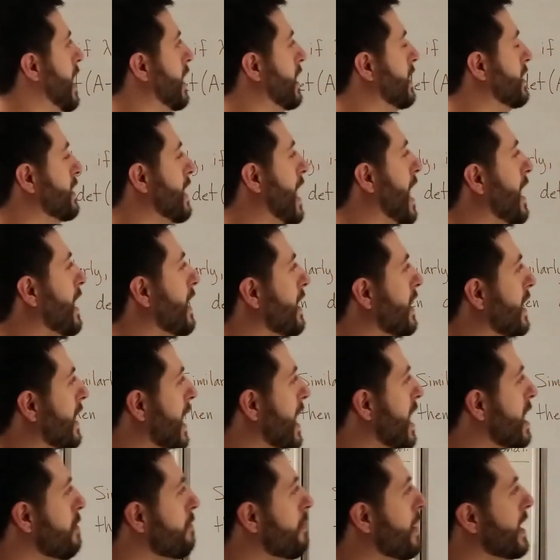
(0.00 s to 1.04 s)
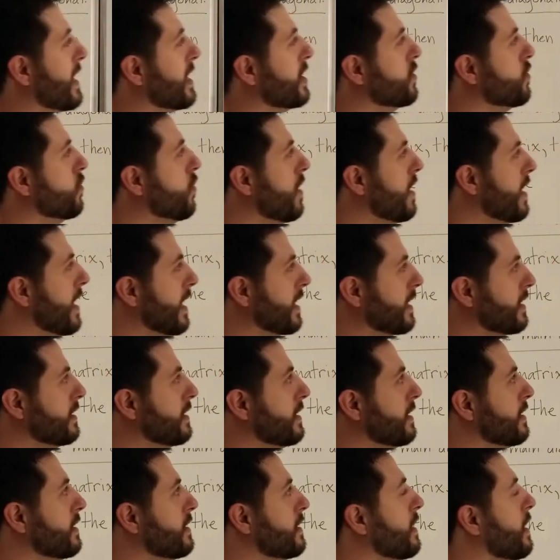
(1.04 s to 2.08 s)
exactly n minus 1
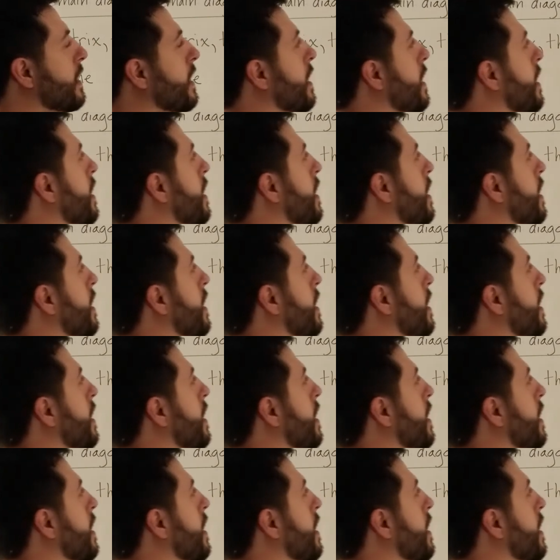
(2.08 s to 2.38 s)
x's,